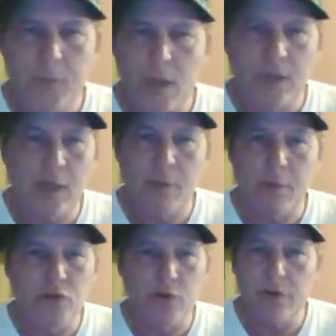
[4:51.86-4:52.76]
are thinking
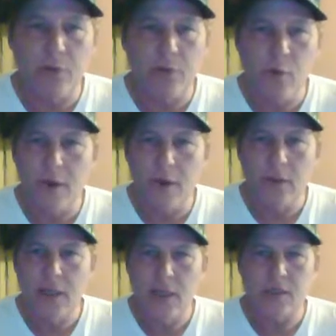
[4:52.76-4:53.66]
about joining for
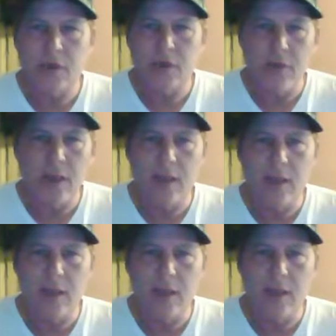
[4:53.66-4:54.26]
Uber, it's a great,